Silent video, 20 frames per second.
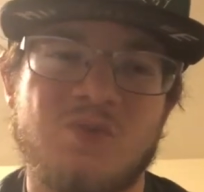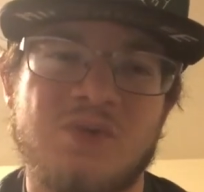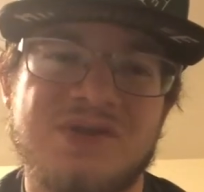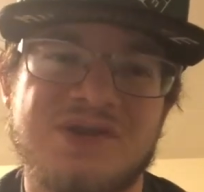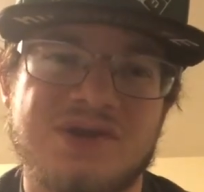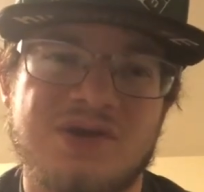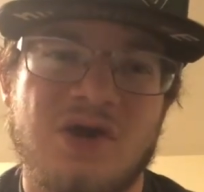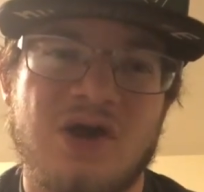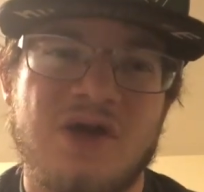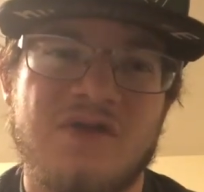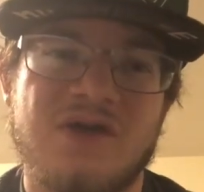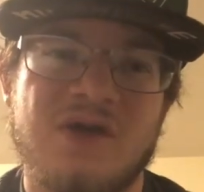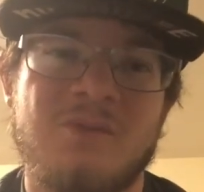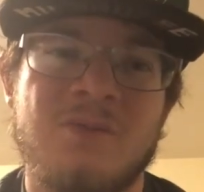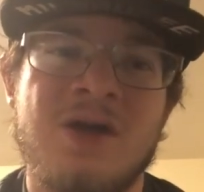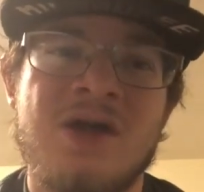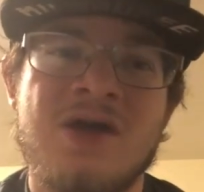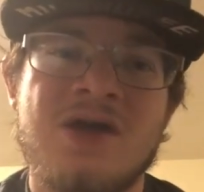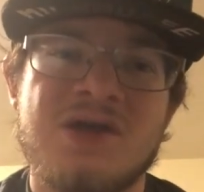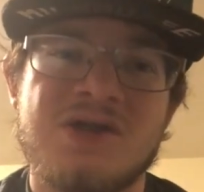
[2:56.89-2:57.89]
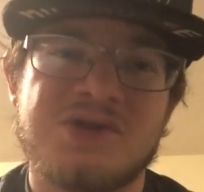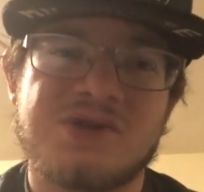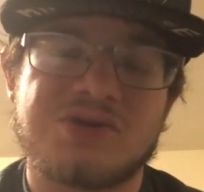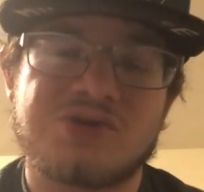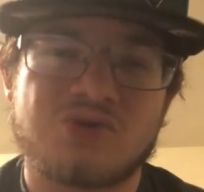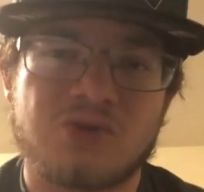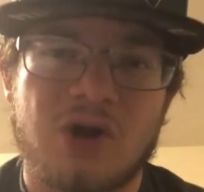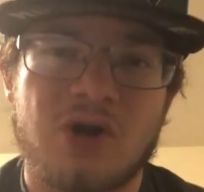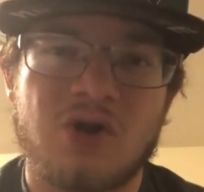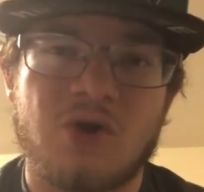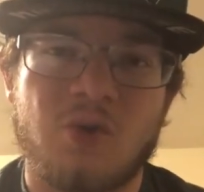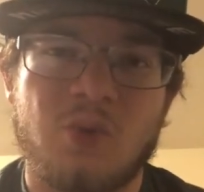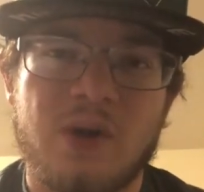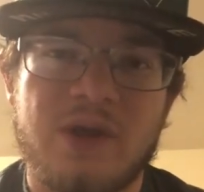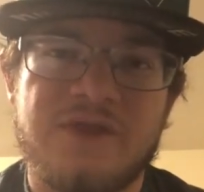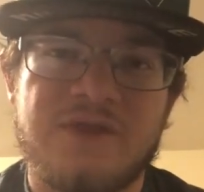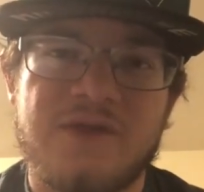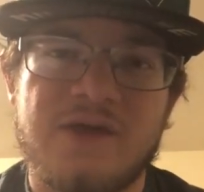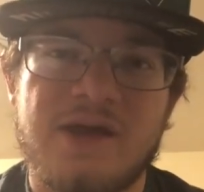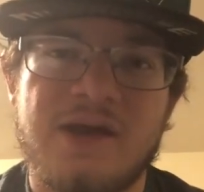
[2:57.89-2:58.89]
We saw them struggle
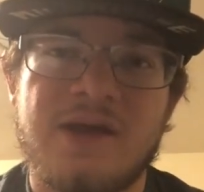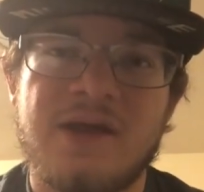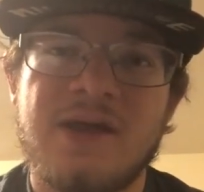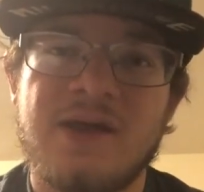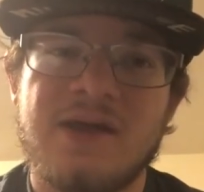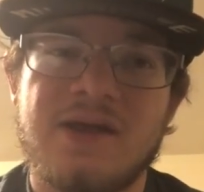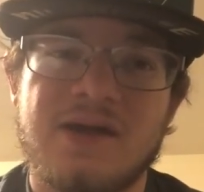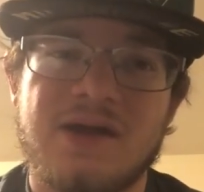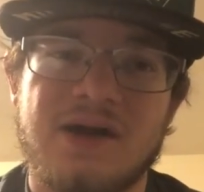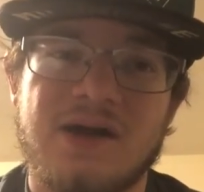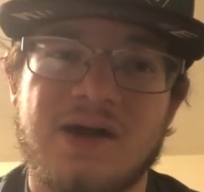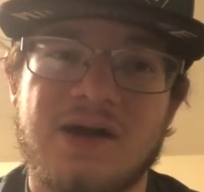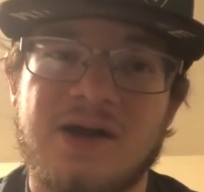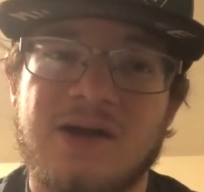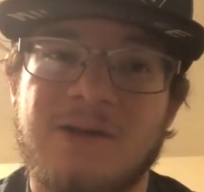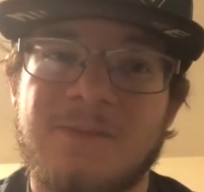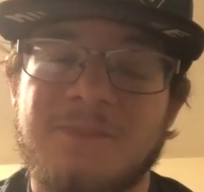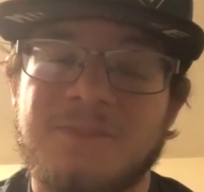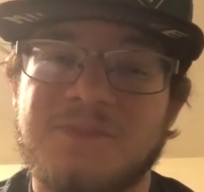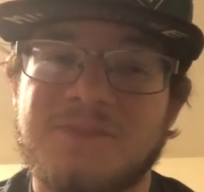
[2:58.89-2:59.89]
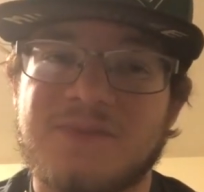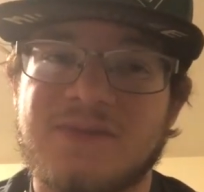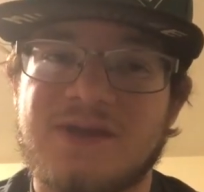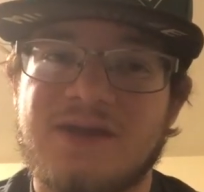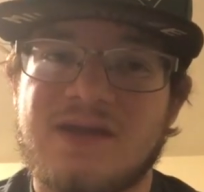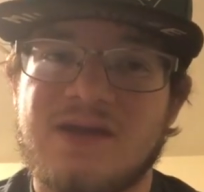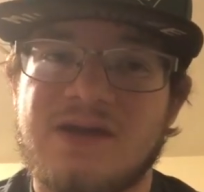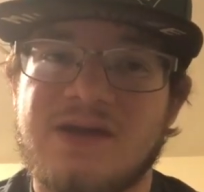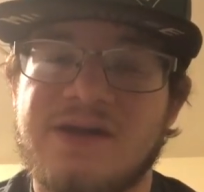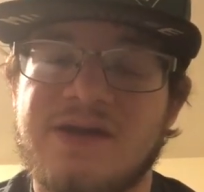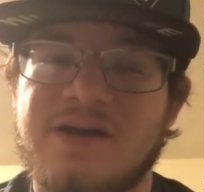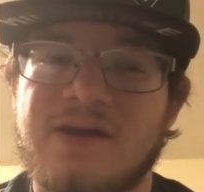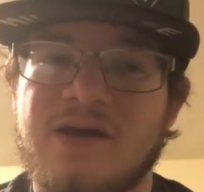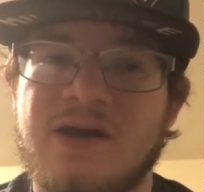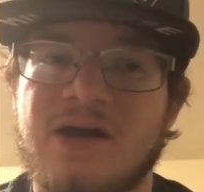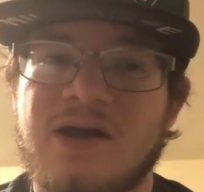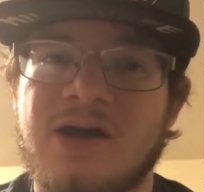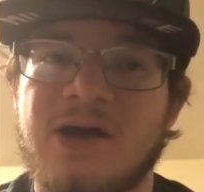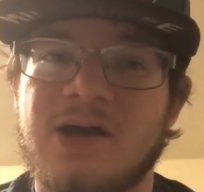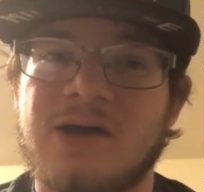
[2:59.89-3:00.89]
with it, and
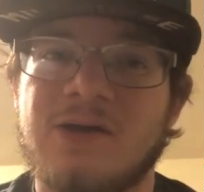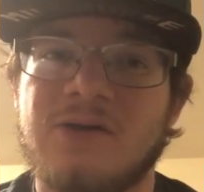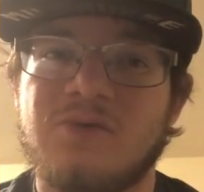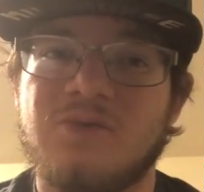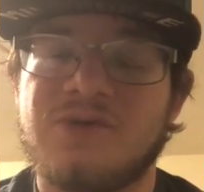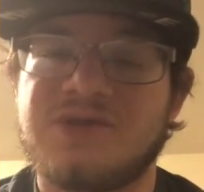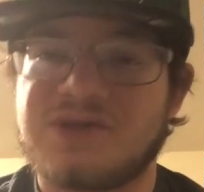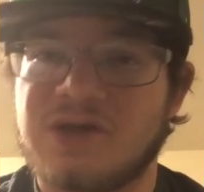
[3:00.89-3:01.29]
we